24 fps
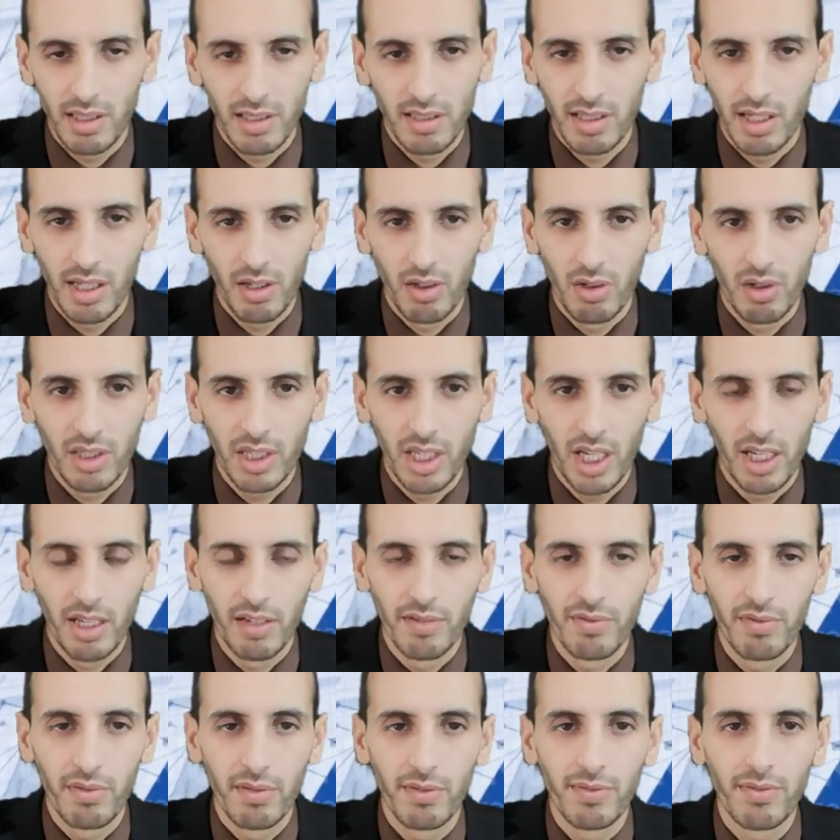say,
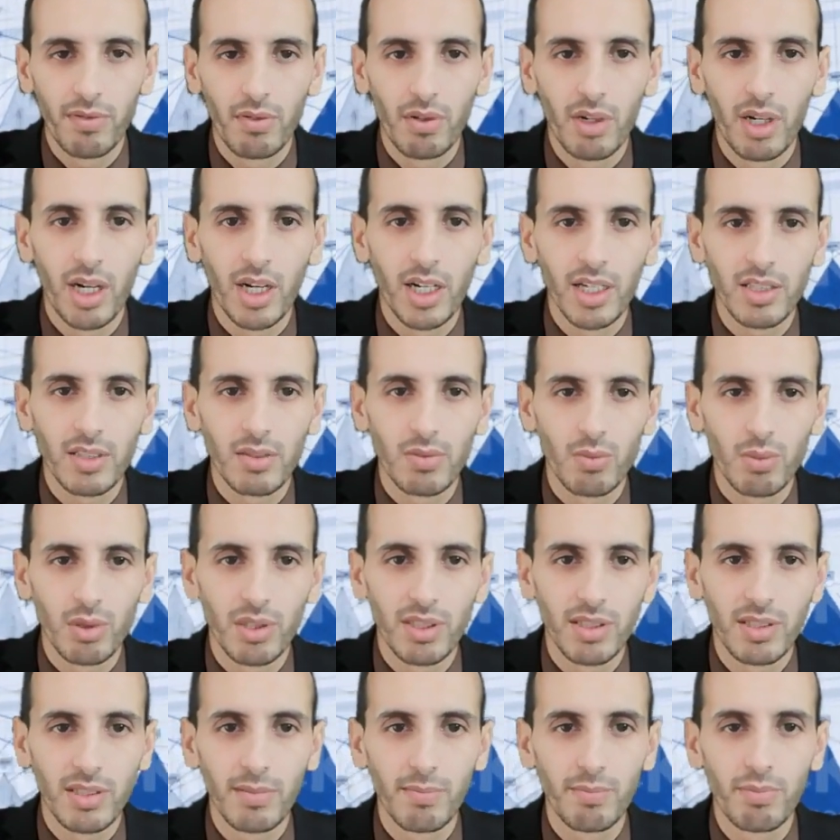okay, for us, what
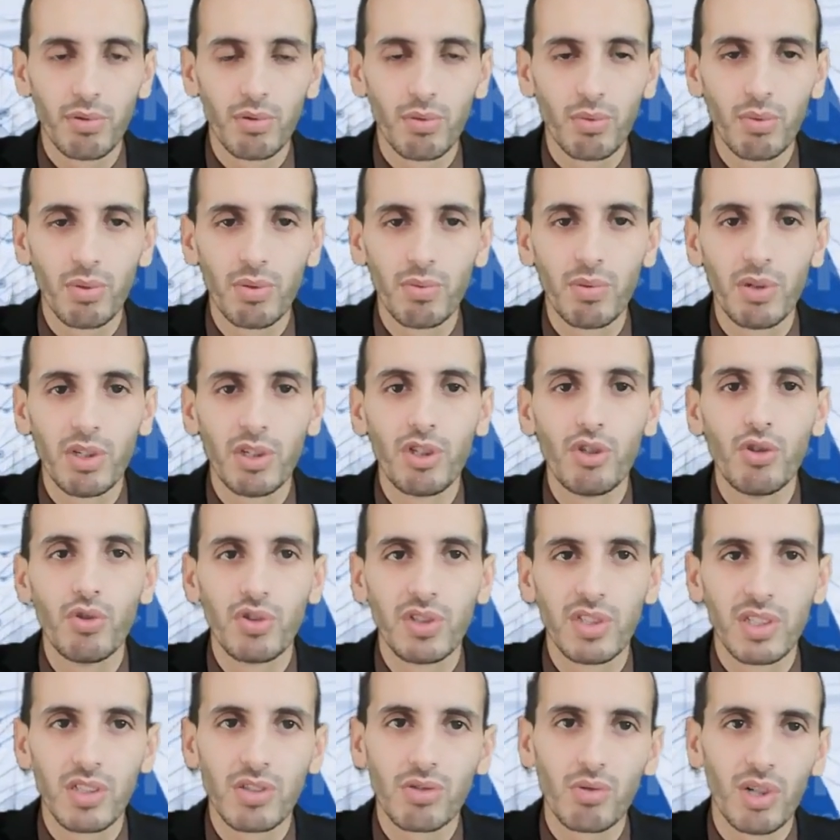is important, we will
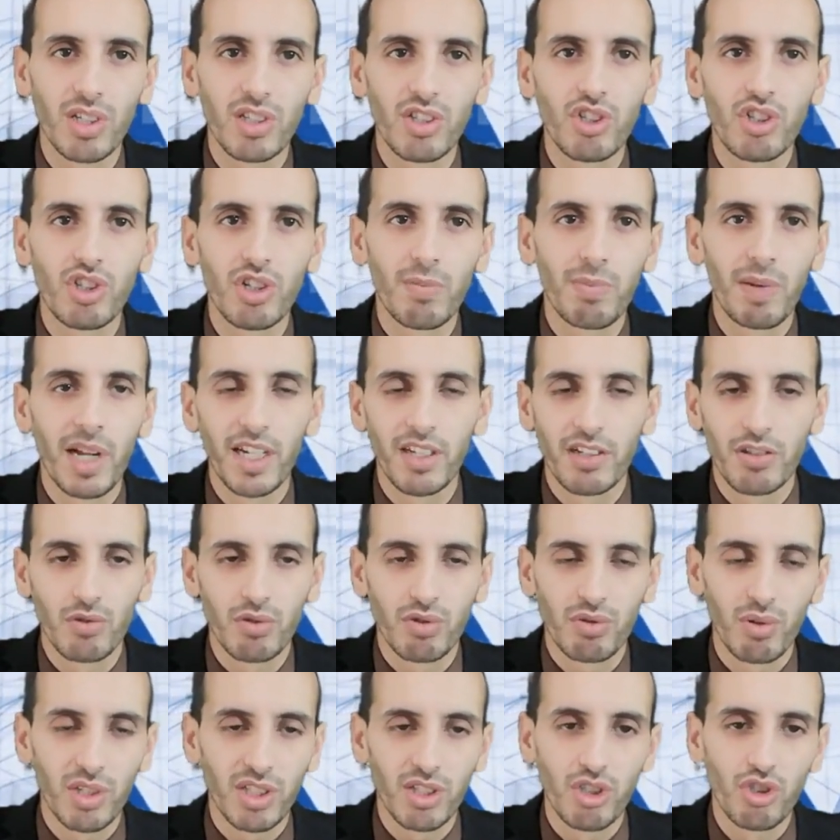use strategic planning or
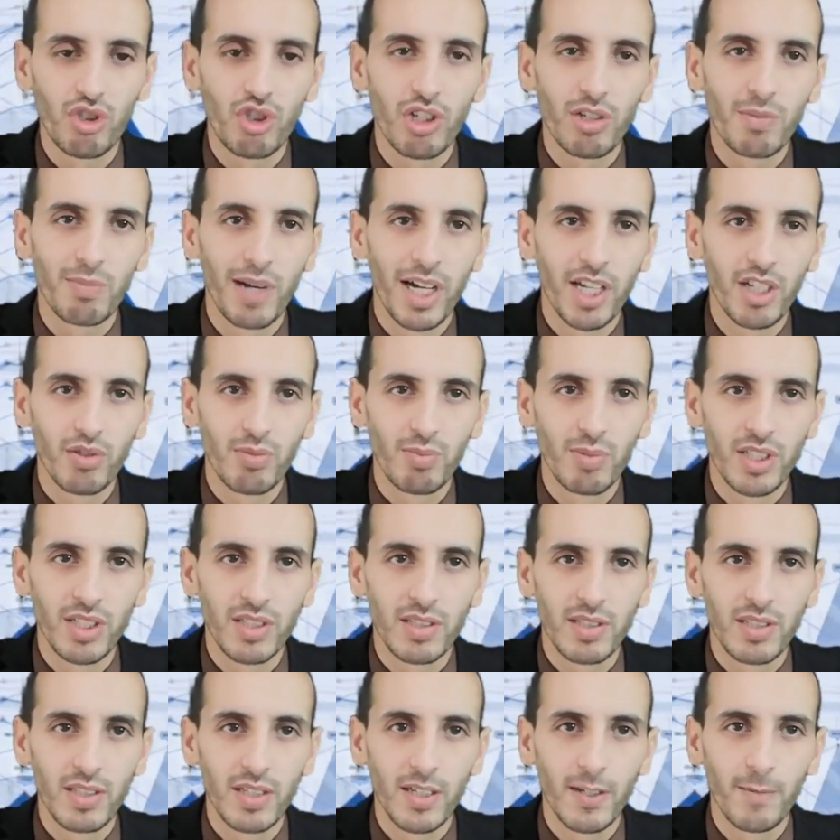strategic
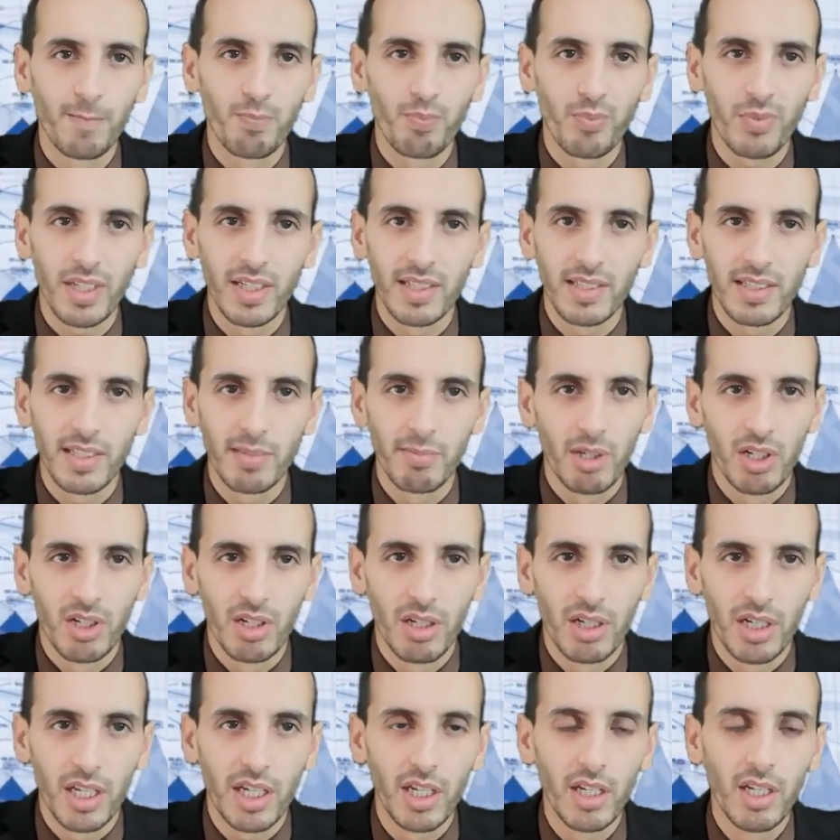management
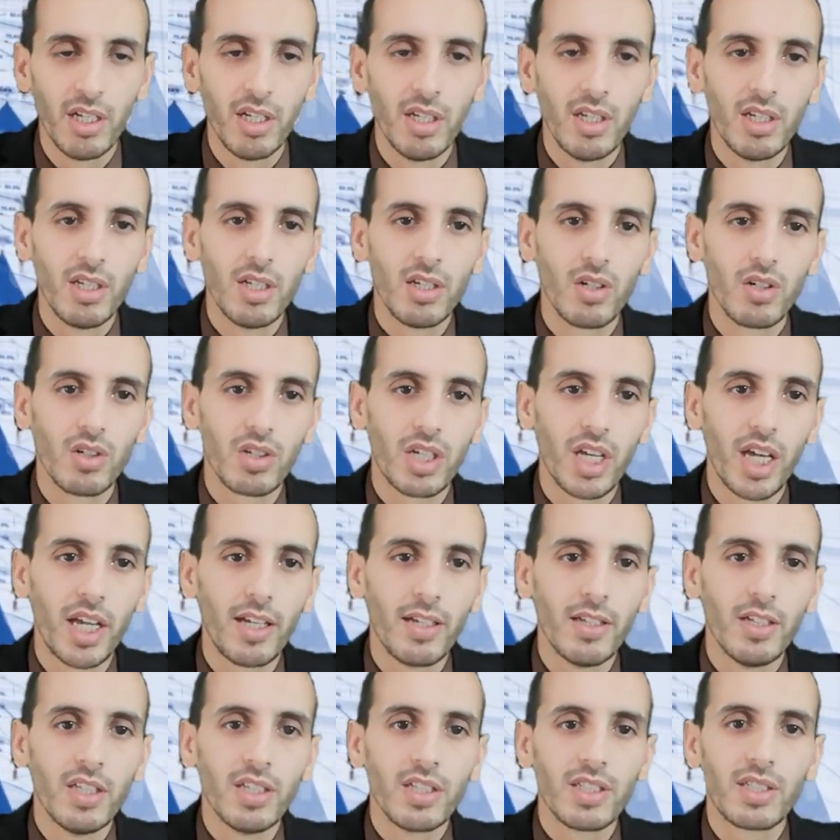similarly.
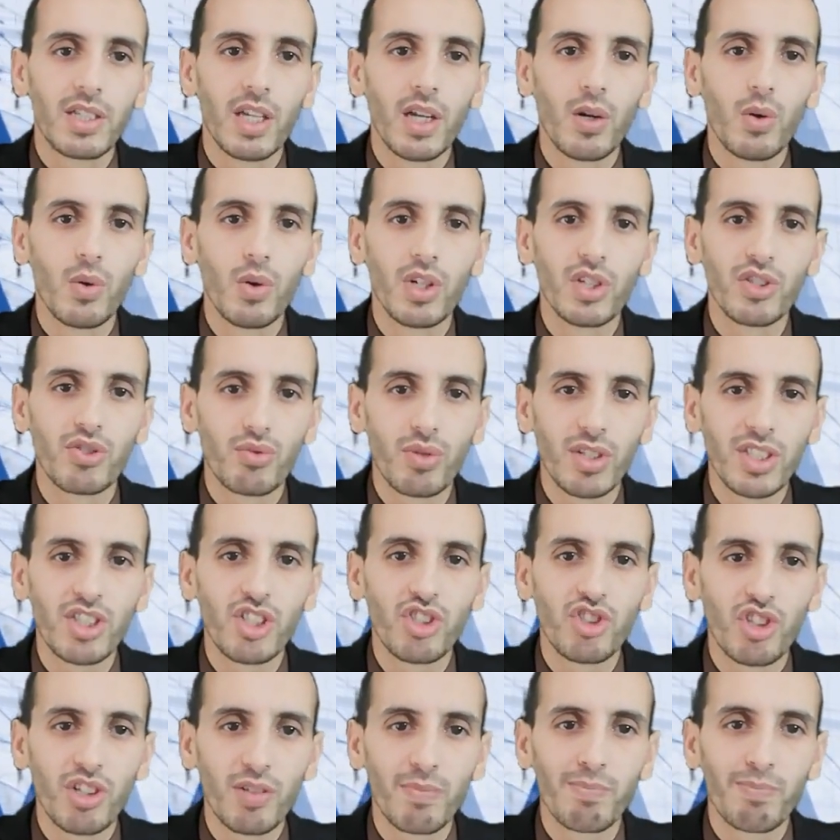Okay, so a
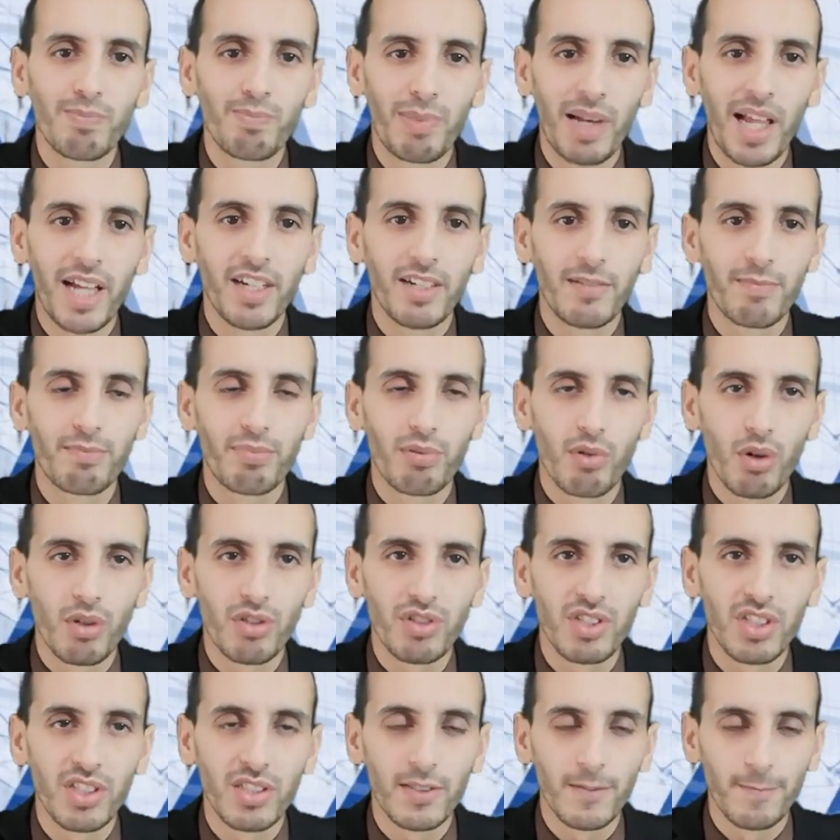strategic planning
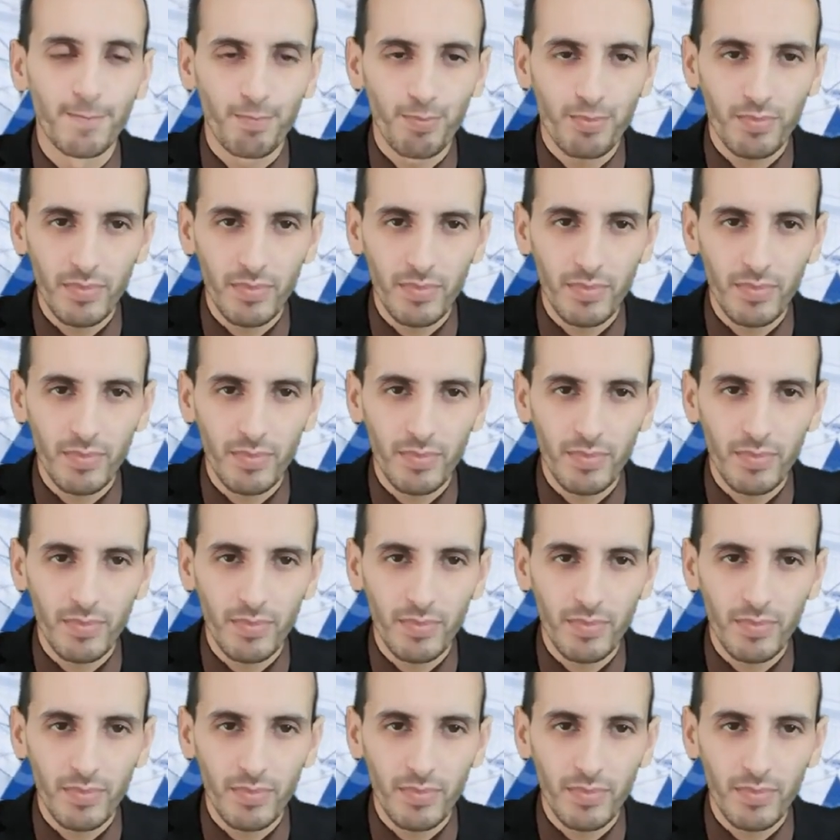process